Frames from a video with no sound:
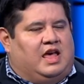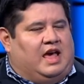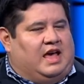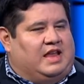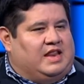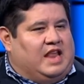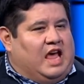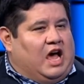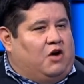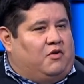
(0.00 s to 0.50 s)

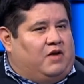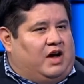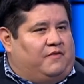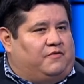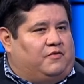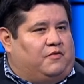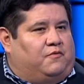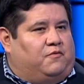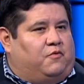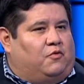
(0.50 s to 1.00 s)
And now,
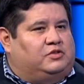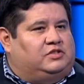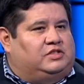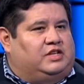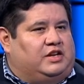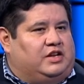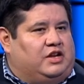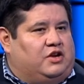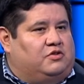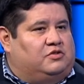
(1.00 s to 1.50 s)
after
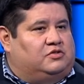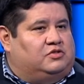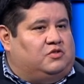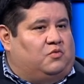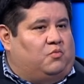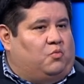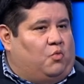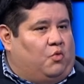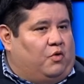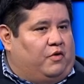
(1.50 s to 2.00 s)
14 years
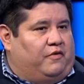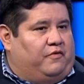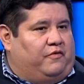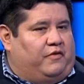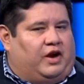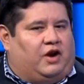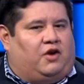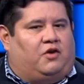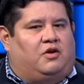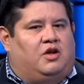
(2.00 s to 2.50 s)
of
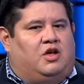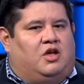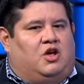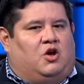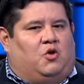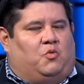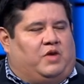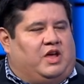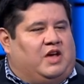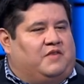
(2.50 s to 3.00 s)
warfare,
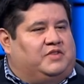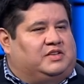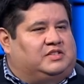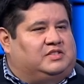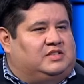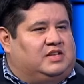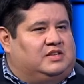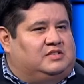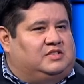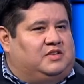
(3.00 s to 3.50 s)
we have
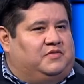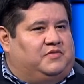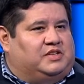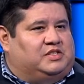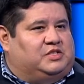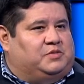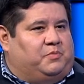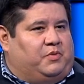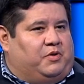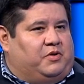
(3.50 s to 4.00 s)
extensive
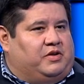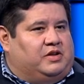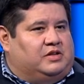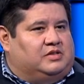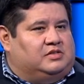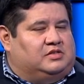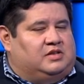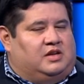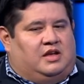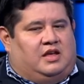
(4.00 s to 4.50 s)

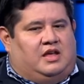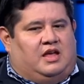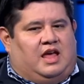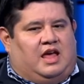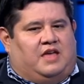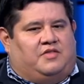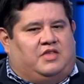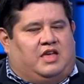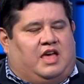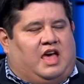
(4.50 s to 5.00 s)
experience
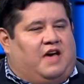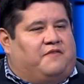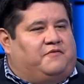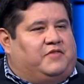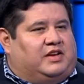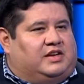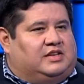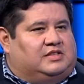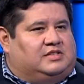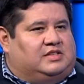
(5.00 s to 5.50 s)
in the
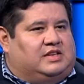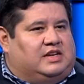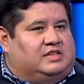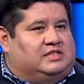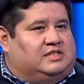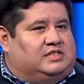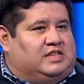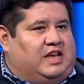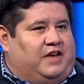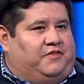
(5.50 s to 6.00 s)
efficacy and
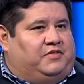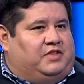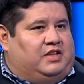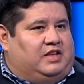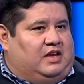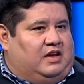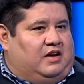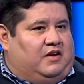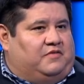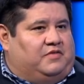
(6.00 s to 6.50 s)

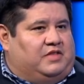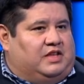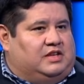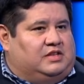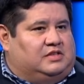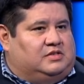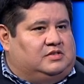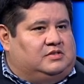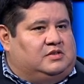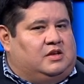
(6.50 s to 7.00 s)
safety of
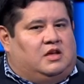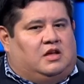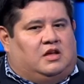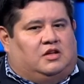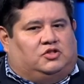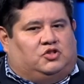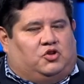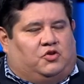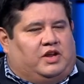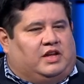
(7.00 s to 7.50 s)
these
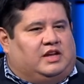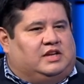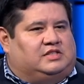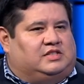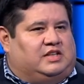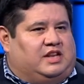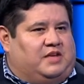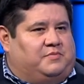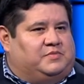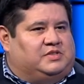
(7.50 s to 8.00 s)
tourniquets
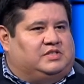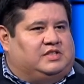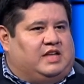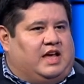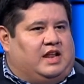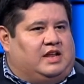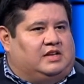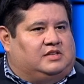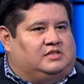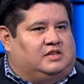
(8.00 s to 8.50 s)
and
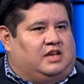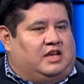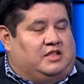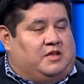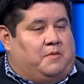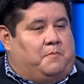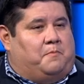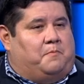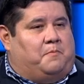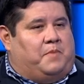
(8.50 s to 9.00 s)
hemostatics in
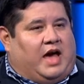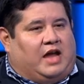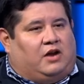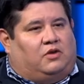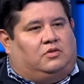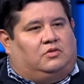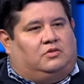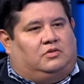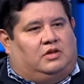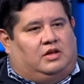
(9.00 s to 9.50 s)
the
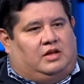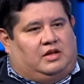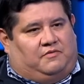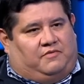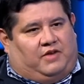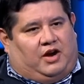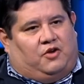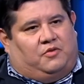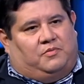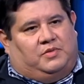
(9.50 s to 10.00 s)
battle
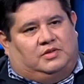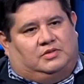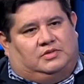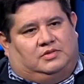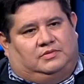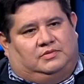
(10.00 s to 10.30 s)
environment.